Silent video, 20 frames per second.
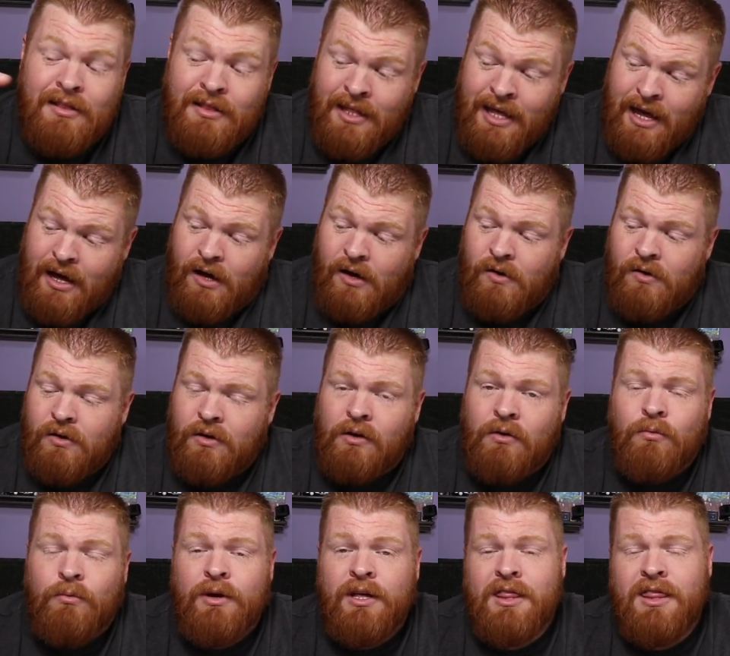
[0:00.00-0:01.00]
Now,
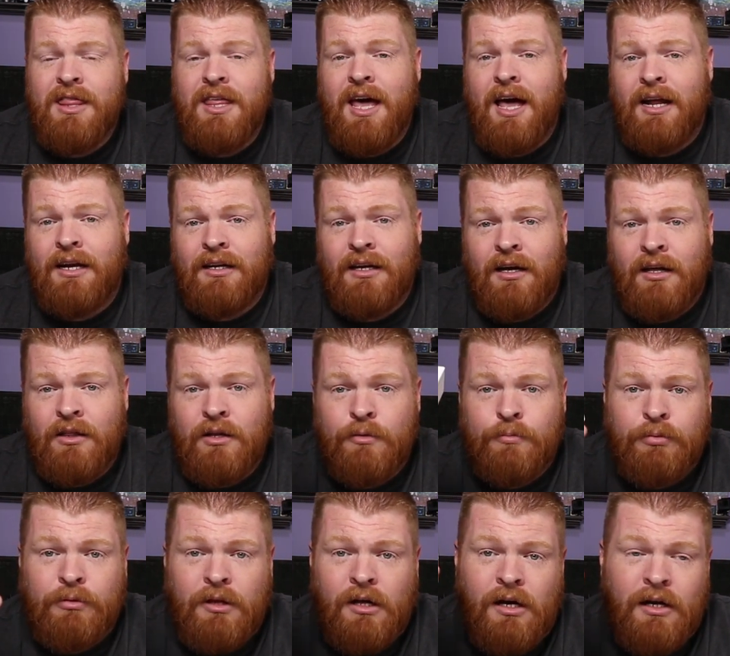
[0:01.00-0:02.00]
with that
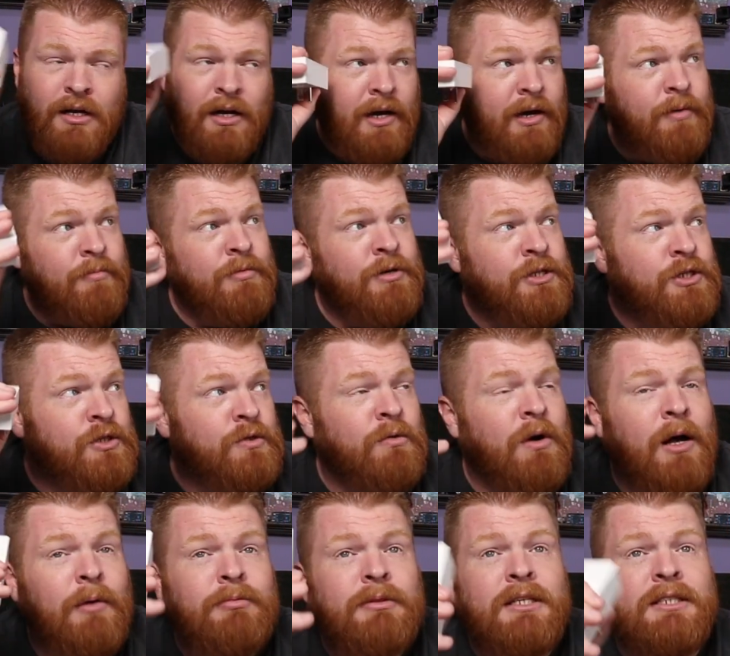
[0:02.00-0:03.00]
other plug, I am going to
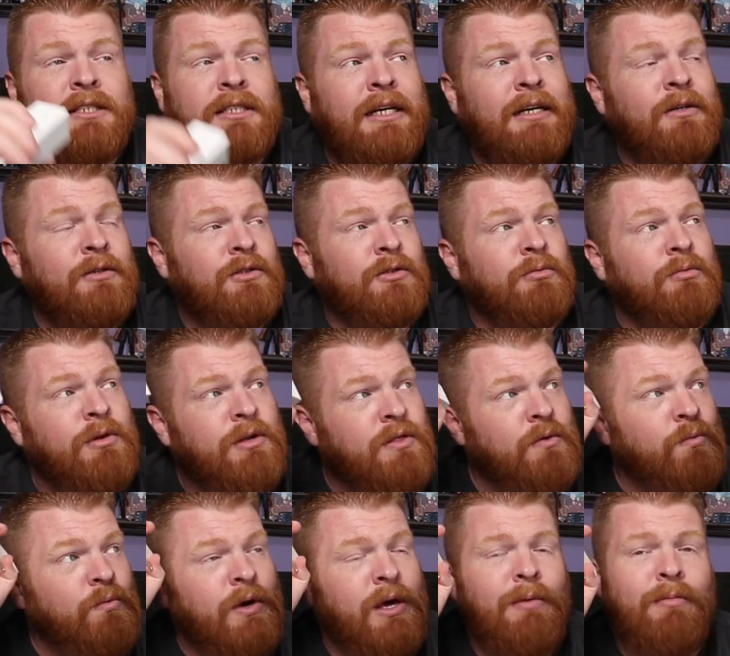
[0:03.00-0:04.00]
swap this out to where
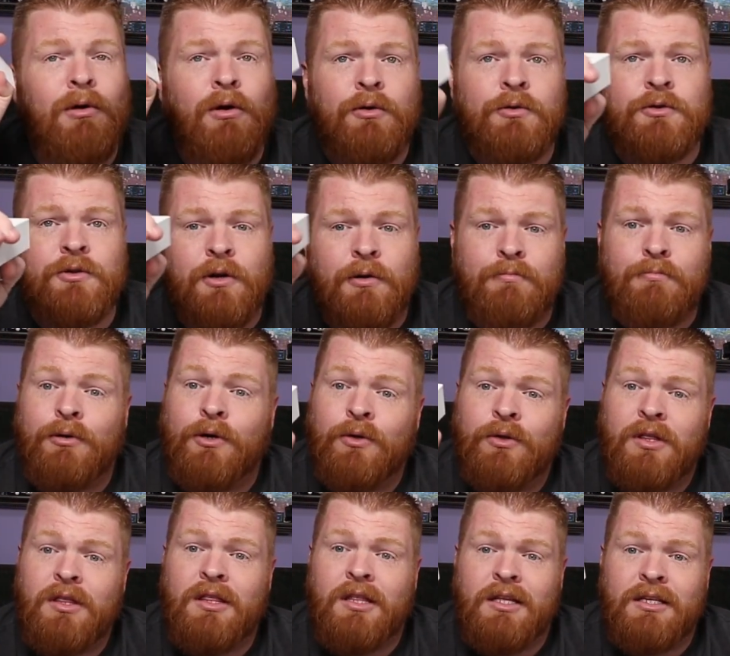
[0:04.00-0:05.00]
the WEMOs are on
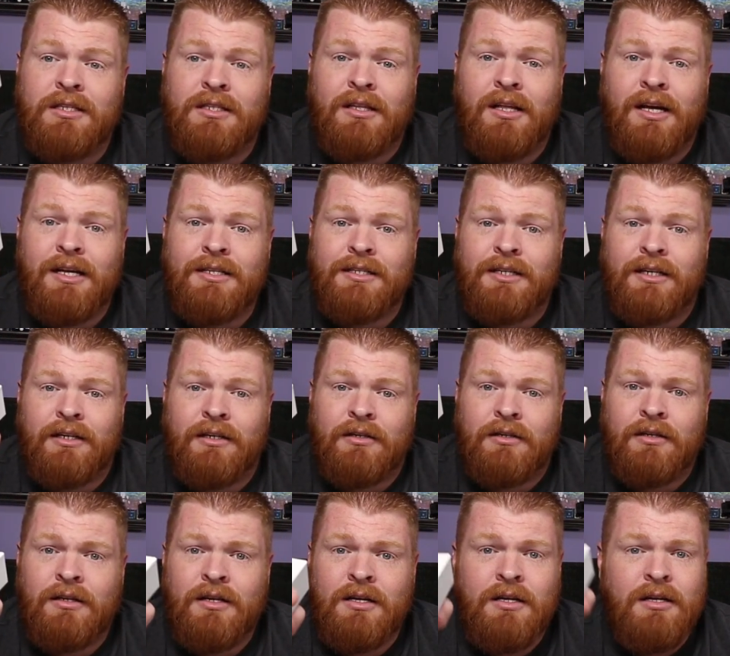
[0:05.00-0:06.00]
both of these lights
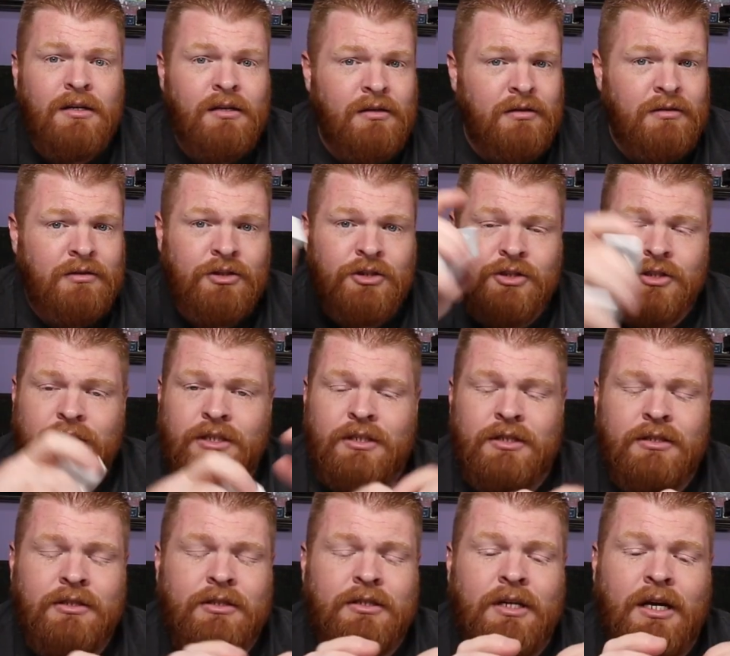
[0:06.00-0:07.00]
here, just
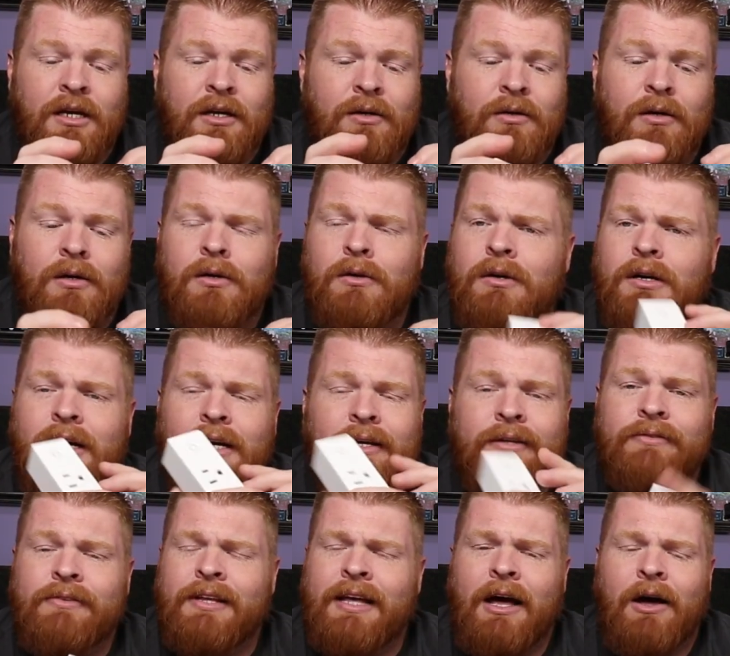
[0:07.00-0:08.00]
because, I don't know, I
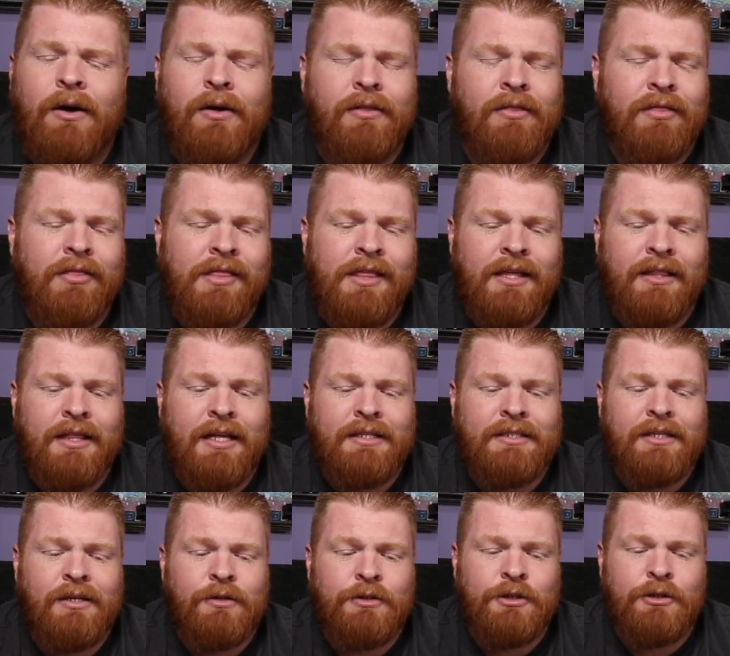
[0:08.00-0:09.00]
think
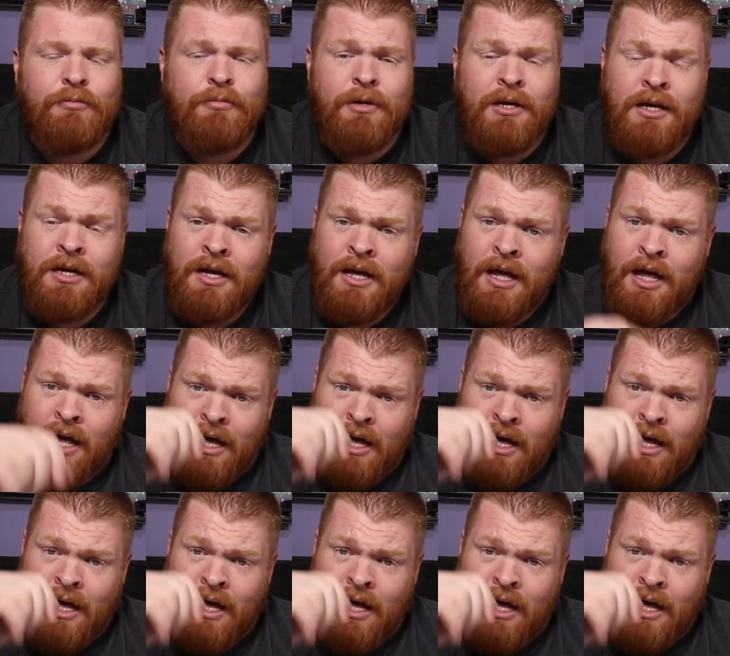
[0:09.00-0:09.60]
that's how it should be.